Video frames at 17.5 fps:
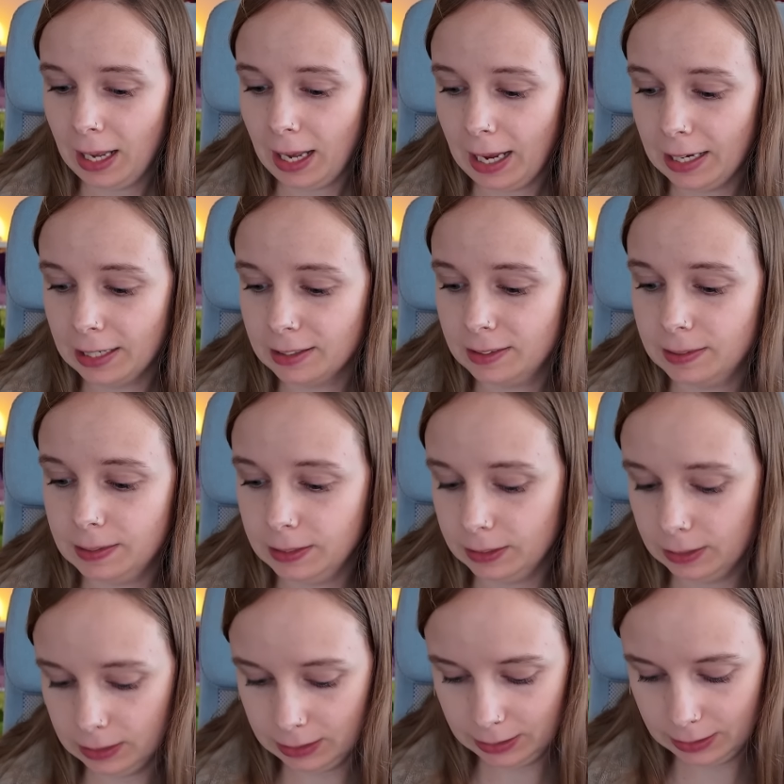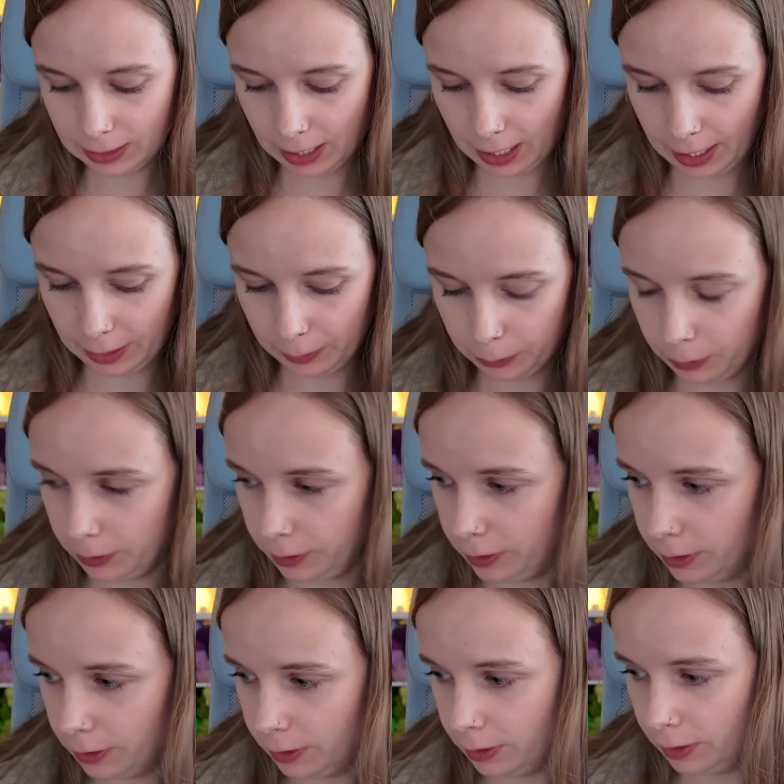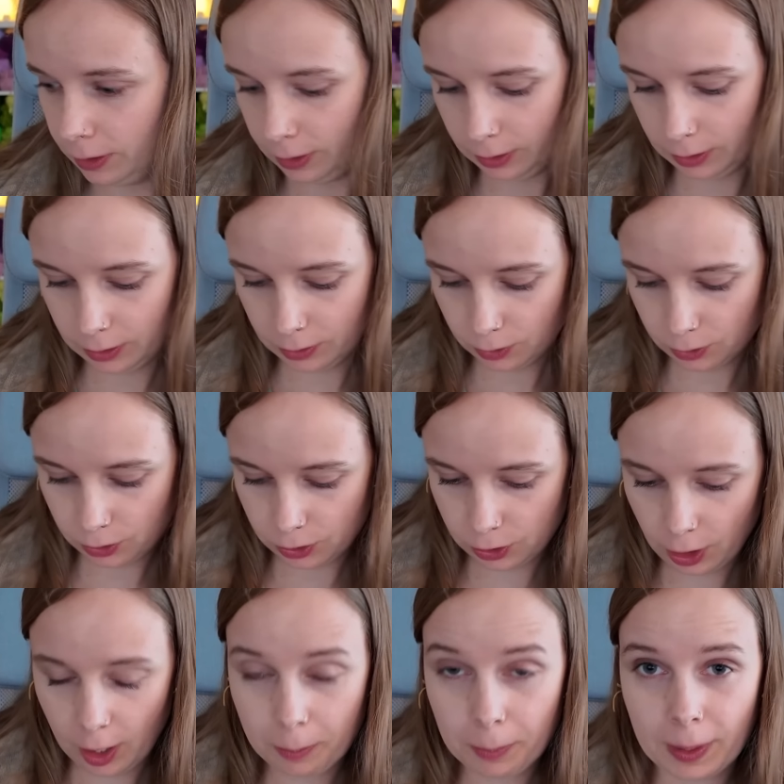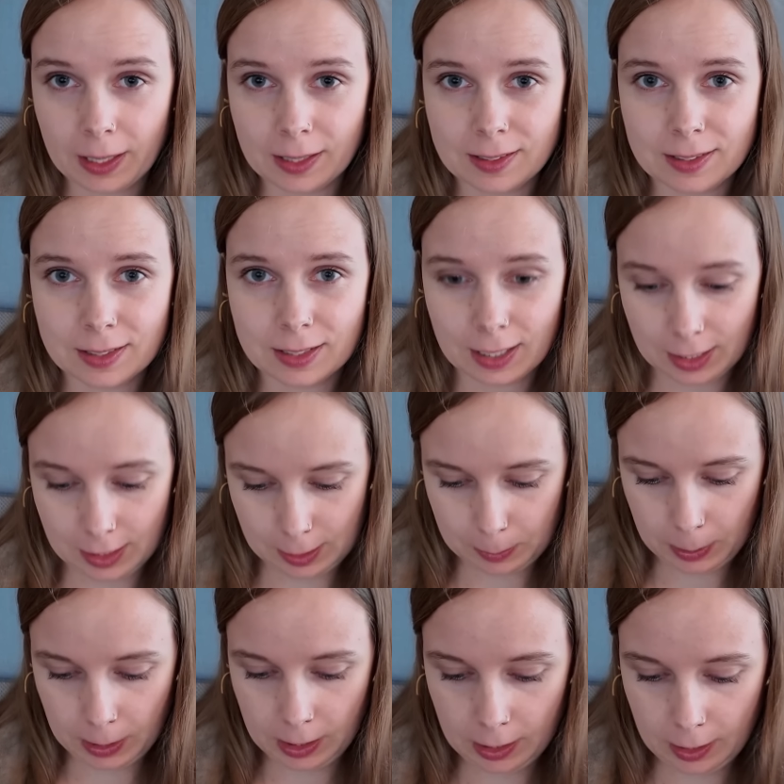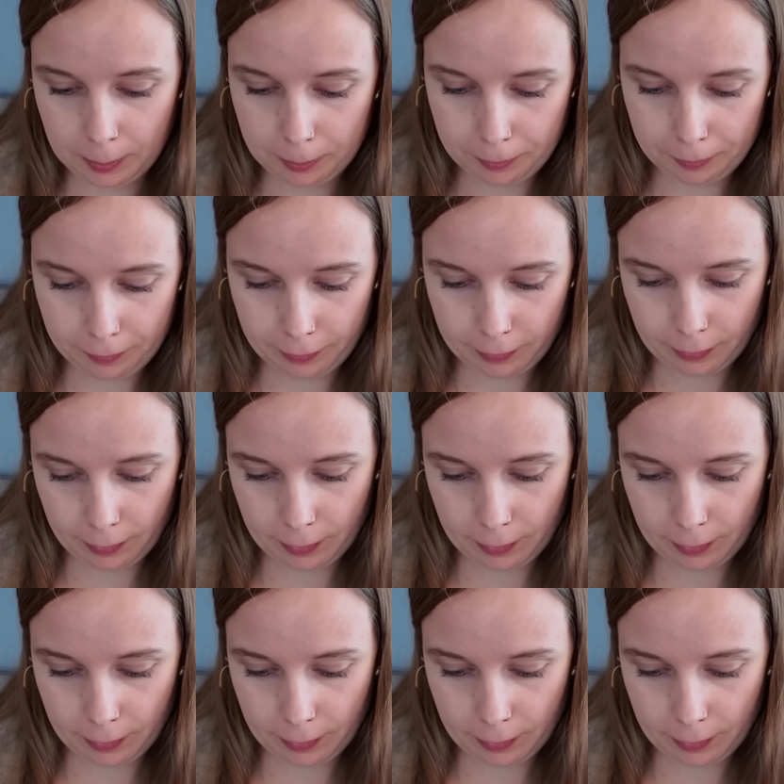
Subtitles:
Ideally, I would stop at 6 p.m.